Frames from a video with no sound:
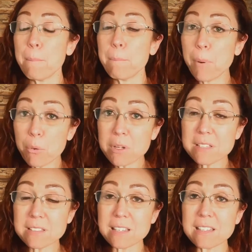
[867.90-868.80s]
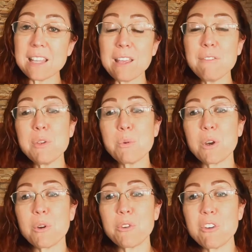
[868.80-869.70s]
bonuses if you
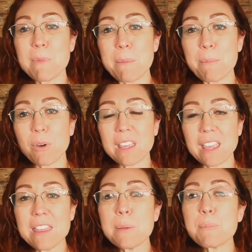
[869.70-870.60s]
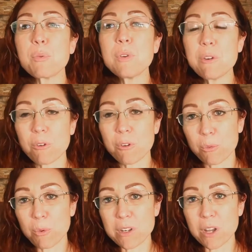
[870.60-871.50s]
are ordering my book in the pre-order
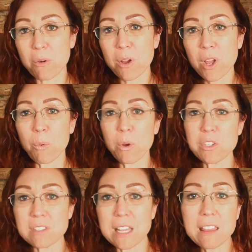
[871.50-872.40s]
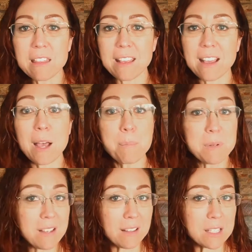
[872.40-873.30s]
window, which is anything up
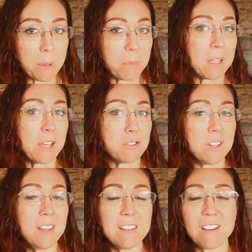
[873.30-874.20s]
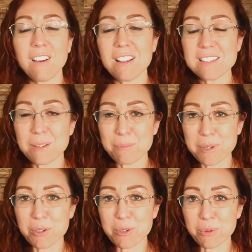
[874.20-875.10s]
until its publication date on
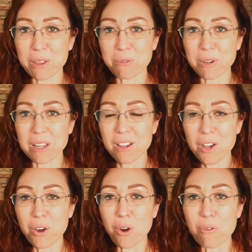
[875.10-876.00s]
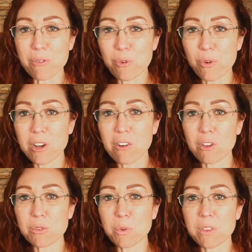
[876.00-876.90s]
September 23. Over
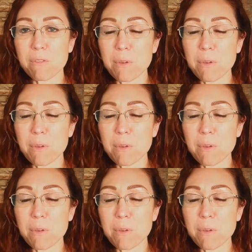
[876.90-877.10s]
$400 worth of